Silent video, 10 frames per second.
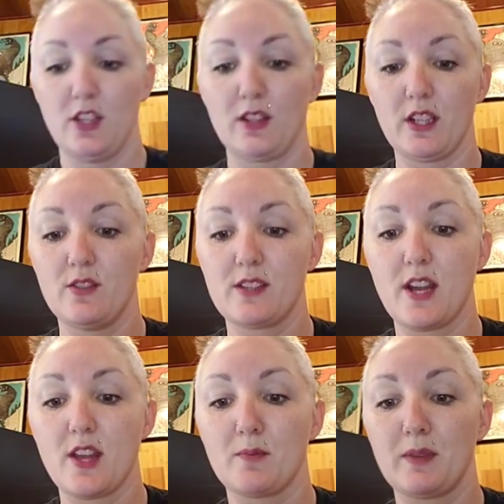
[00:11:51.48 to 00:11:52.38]
You can use
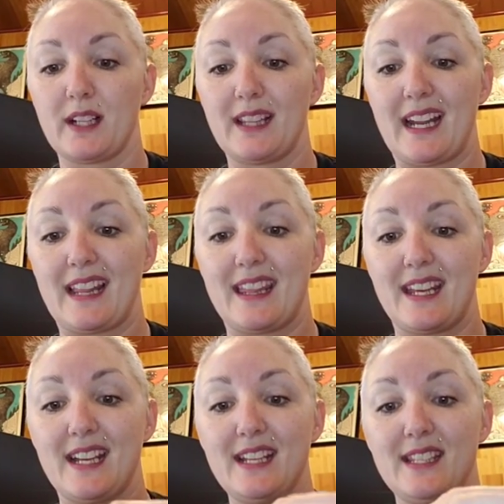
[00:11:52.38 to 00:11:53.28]
another brick
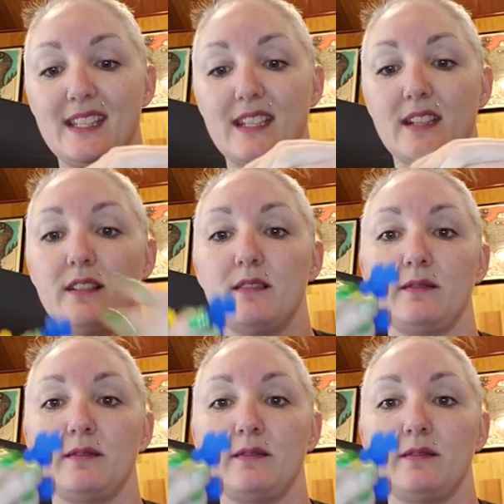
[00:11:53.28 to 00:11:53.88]
like this.